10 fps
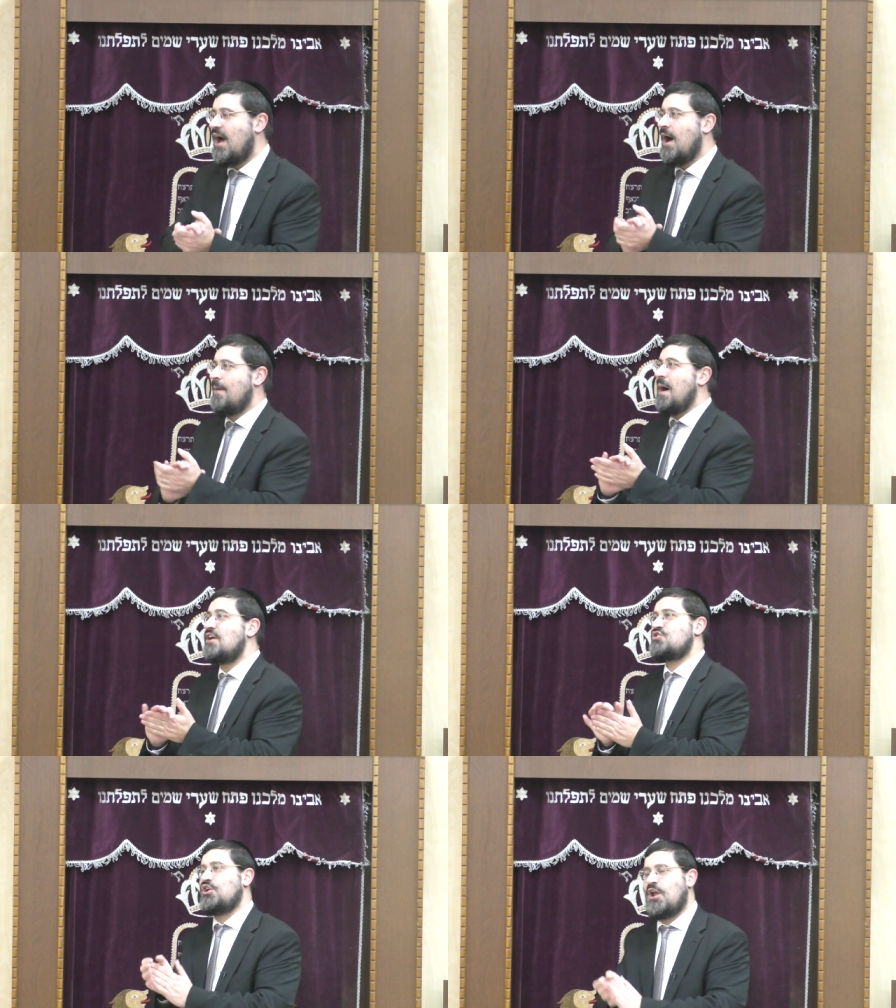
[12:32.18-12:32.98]

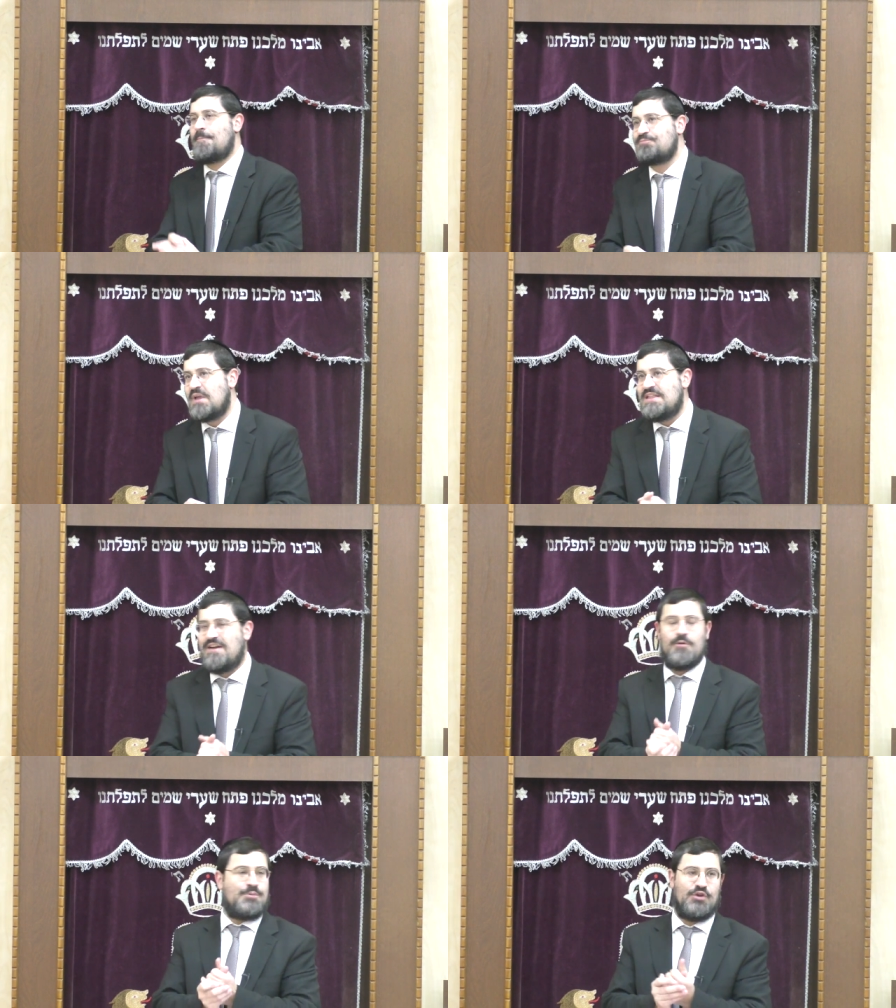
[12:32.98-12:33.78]
Ashkelon.
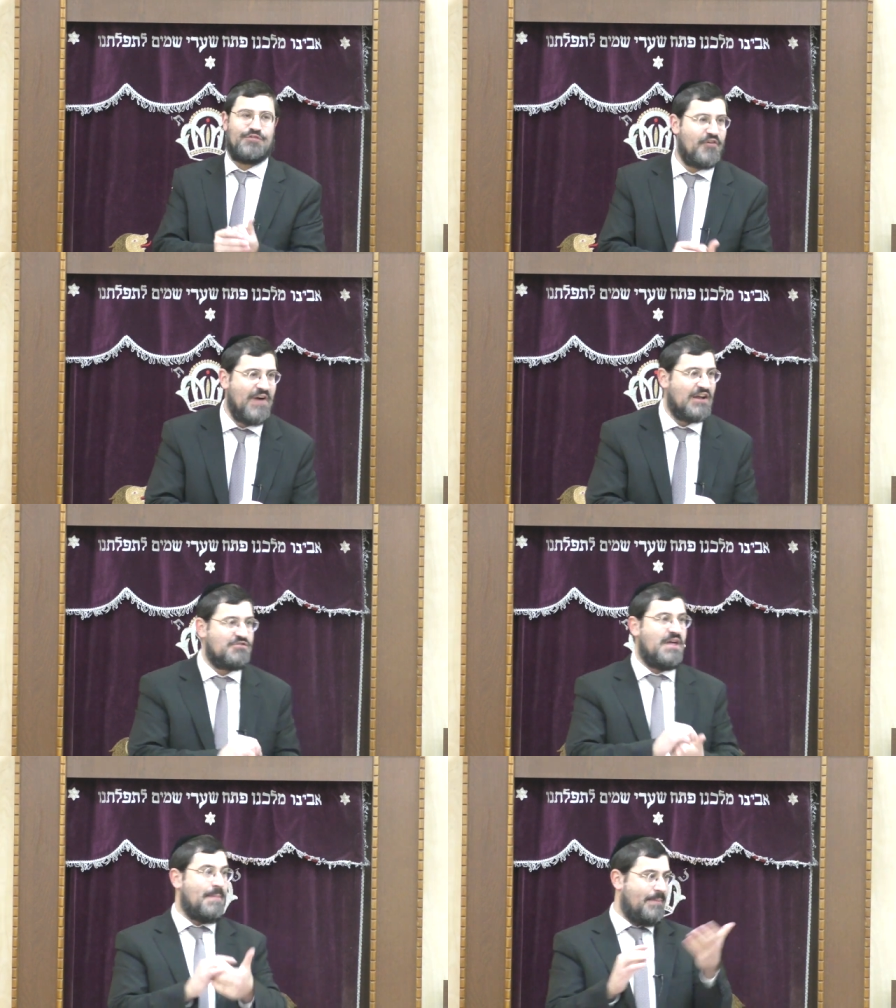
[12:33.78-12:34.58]
They have a beautiful
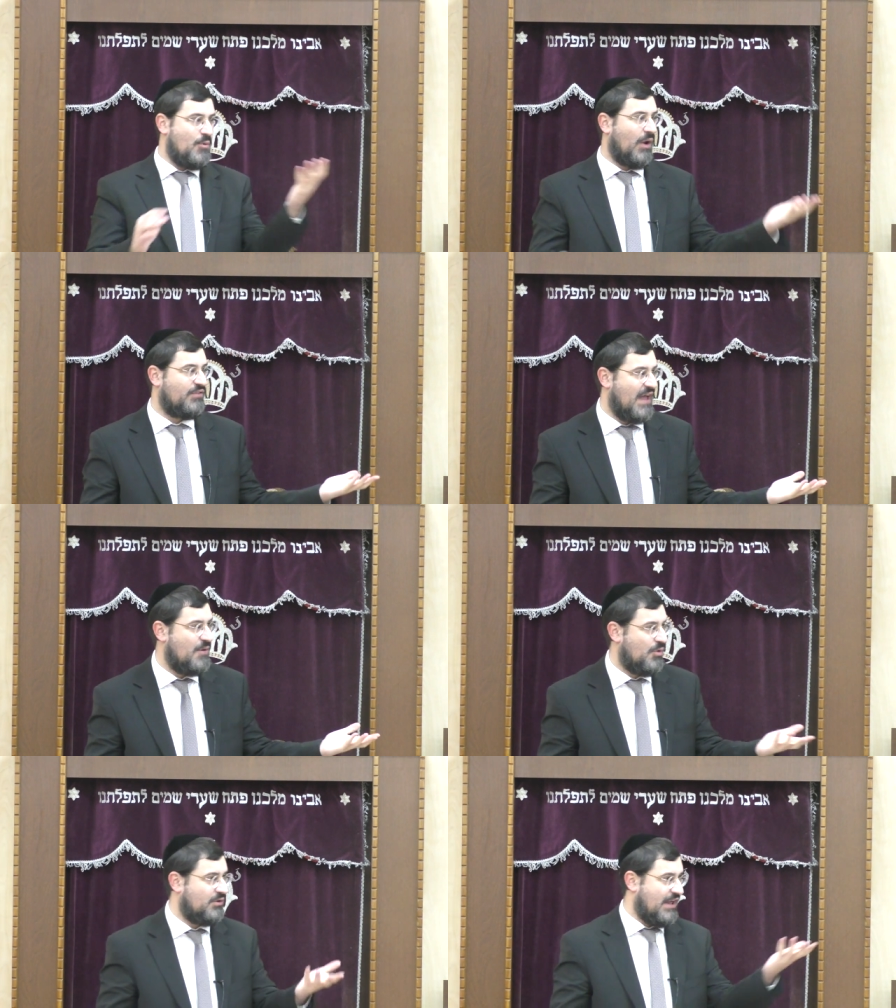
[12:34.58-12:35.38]
factory there. Maybe one
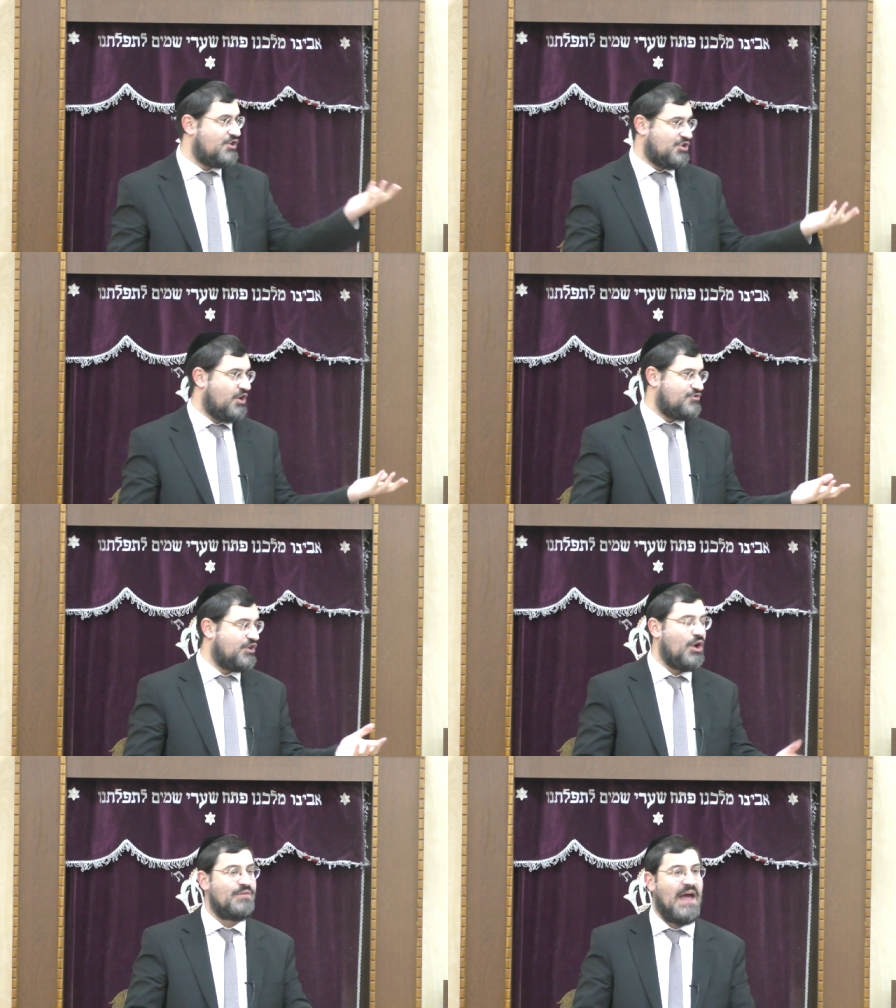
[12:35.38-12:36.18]
day we'll get a chance
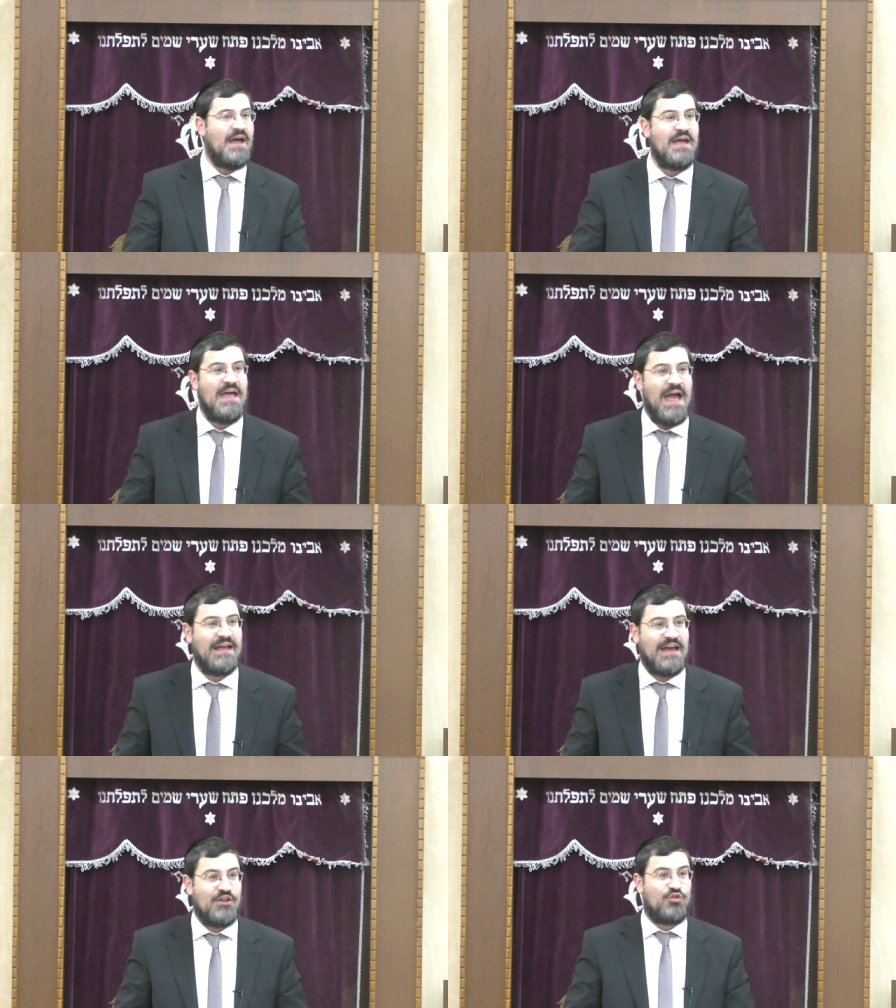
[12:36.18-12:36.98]
to go there
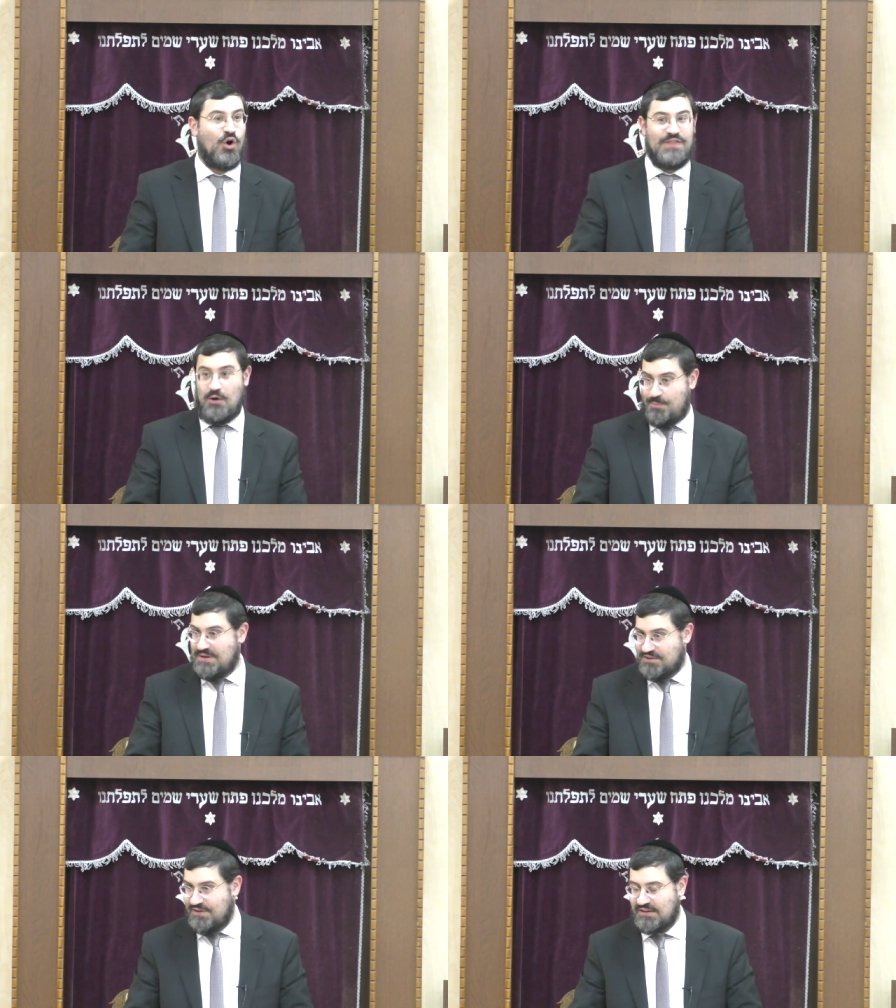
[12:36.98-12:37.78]
and get a tour. That would
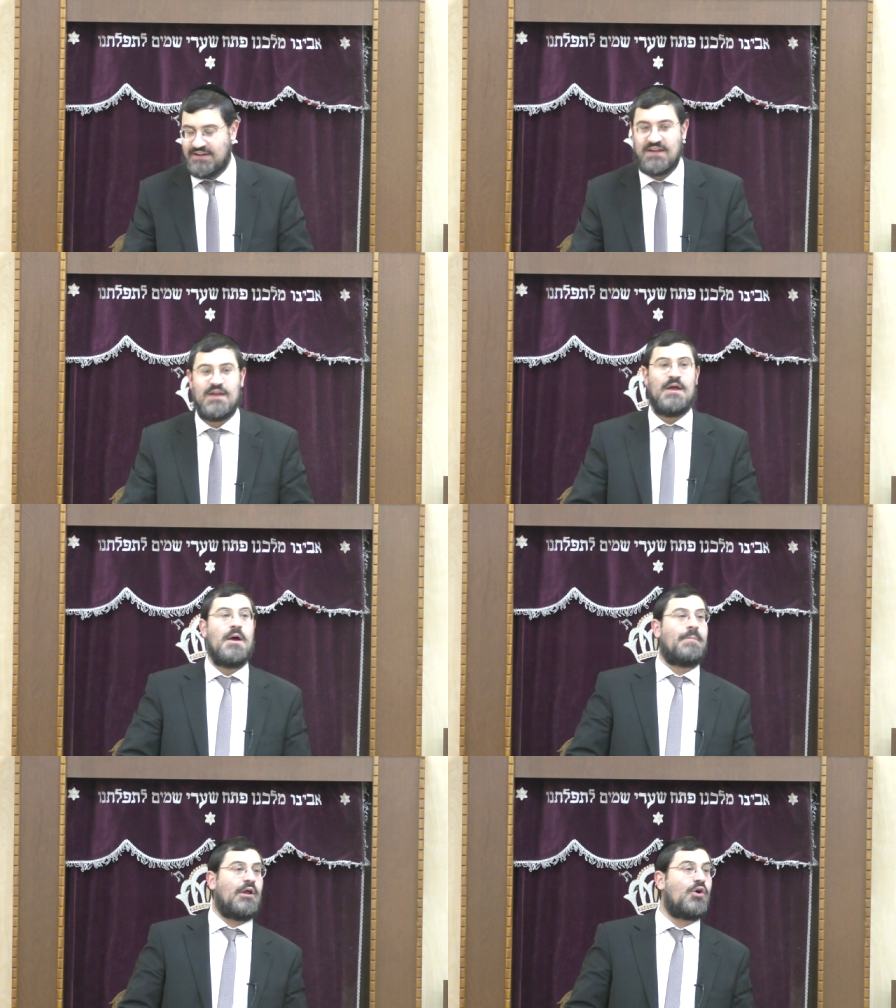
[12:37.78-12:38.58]
be gewaldig.
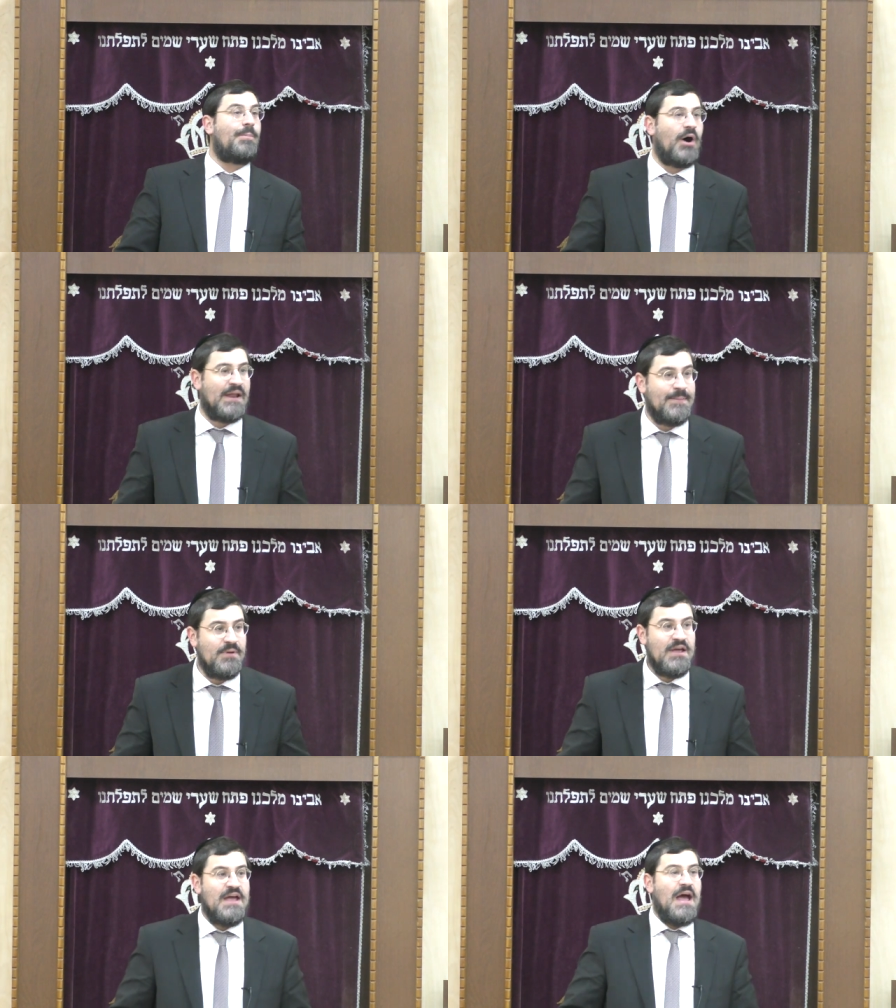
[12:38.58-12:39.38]
But I'll upon him.